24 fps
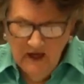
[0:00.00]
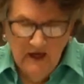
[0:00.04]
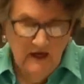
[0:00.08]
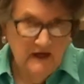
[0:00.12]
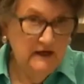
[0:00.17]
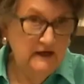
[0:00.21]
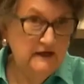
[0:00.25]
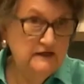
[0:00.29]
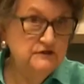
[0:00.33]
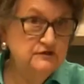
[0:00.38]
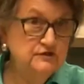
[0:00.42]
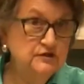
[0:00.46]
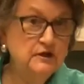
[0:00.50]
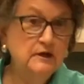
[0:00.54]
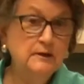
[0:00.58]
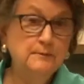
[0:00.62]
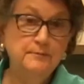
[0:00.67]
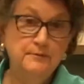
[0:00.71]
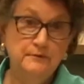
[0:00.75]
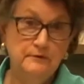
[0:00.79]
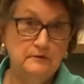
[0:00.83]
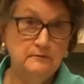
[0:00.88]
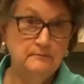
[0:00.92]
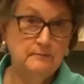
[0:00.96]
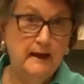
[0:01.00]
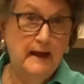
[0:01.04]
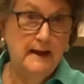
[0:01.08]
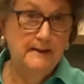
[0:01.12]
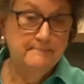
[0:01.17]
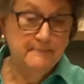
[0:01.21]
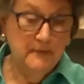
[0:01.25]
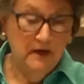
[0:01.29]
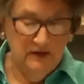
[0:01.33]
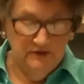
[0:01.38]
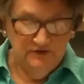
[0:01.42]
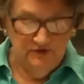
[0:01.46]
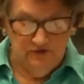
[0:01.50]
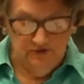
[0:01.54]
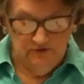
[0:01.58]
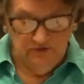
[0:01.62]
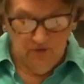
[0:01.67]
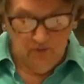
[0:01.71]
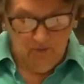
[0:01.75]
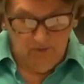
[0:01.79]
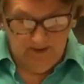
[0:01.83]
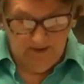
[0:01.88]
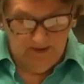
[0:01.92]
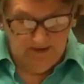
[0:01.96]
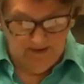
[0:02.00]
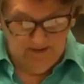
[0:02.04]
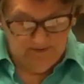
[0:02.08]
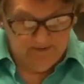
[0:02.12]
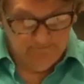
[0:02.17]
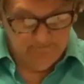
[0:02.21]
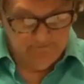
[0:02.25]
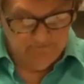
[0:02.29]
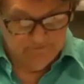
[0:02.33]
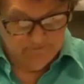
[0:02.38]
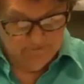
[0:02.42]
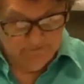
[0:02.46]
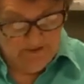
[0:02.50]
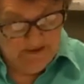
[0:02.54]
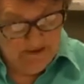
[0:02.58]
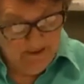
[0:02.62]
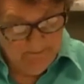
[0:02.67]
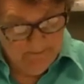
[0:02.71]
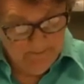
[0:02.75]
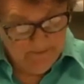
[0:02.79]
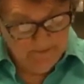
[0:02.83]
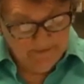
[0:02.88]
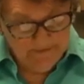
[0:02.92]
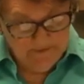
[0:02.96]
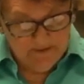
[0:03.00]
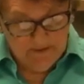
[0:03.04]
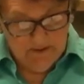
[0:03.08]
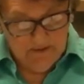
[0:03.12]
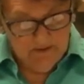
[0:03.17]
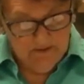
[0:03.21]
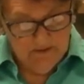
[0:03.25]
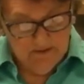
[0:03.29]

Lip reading: untempered by much in the way of empathy,